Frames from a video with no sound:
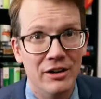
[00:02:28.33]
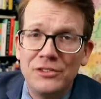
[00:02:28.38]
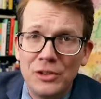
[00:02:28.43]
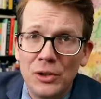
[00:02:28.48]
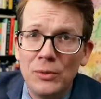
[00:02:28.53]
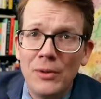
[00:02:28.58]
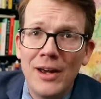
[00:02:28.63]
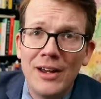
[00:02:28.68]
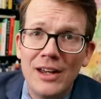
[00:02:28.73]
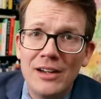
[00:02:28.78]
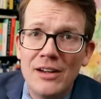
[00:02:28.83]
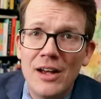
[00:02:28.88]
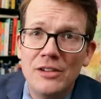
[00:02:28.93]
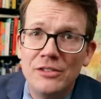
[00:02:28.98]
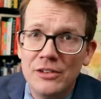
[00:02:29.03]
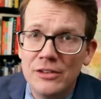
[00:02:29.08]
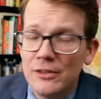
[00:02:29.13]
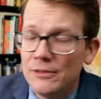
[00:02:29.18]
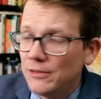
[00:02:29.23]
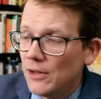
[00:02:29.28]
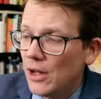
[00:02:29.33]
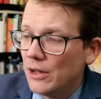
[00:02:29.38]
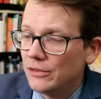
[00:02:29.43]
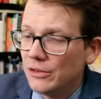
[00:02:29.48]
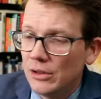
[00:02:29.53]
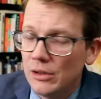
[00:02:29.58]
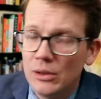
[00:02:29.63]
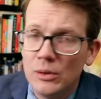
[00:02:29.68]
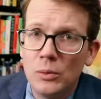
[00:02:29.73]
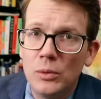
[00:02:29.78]
So recognizing the
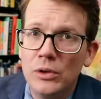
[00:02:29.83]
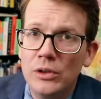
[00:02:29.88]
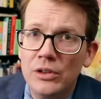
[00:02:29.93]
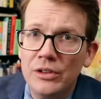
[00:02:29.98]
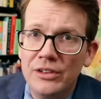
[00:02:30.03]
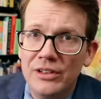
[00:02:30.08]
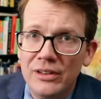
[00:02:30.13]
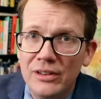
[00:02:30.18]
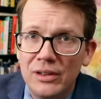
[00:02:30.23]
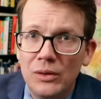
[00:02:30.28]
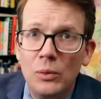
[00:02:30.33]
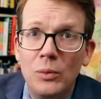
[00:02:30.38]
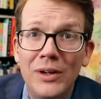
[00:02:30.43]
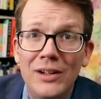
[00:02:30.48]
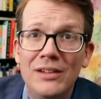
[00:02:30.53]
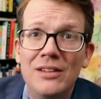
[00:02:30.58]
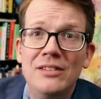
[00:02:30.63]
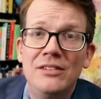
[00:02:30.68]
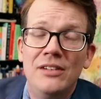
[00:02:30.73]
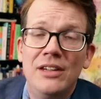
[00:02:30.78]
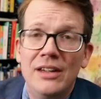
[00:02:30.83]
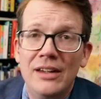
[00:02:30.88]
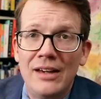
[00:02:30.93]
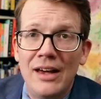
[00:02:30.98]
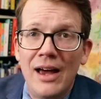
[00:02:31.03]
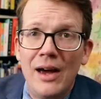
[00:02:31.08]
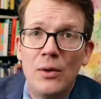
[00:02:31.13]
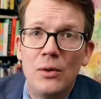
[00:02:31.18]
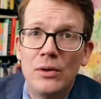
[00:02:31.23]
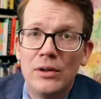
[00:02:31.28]
flaws in our world and then
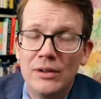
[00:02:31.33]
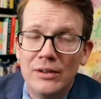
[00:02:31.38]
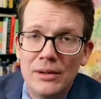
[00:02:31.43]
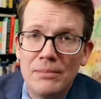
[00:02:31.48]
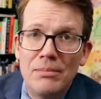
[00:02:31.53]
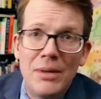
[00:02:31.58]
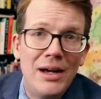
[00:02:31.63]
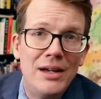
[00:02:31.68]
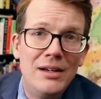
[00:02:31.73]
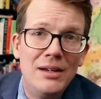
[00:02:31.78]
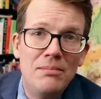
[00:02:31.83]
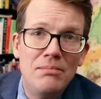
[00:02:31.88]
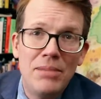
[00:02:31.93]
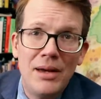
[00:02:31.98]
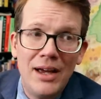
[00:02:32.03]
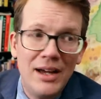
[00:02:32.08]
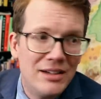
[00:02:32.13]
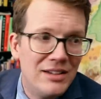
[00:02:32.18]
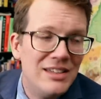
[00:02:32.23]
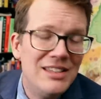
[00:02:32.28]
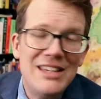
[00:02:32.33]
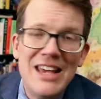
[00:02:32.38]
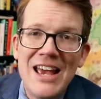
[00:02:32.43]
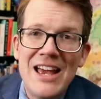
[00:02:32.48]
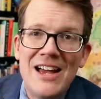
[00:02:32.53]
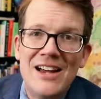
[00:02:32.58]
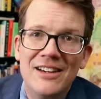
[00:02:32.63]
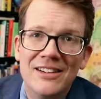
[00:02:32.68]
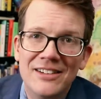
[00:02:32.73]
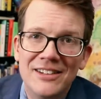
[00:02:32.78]
witnessing our combined impact,
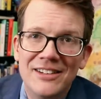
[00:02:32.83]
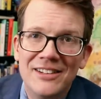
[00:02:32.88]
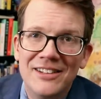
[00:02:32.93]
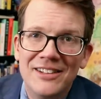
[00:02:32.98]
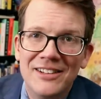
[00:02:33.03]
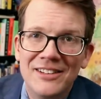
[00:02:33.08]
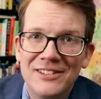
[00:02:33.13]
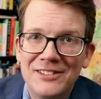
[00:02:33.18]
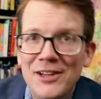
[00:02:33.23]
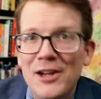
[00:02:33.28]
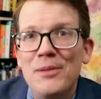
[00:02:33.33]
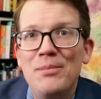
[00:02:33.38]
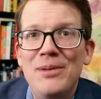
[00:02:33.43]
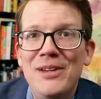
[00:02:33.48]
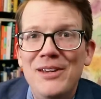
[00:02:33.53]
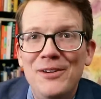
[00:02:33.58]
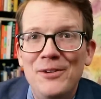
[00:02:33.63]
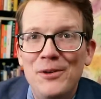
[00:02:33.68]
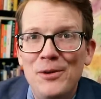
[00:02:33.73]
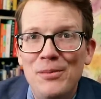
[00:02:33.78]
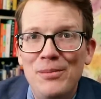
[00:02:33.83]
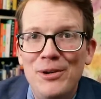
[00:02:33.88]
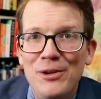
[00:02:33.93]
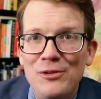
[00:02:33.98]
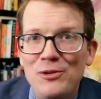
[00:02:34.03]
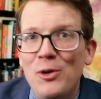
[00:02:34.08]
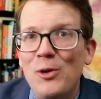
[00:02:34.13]
yeah, it's going to be a little bit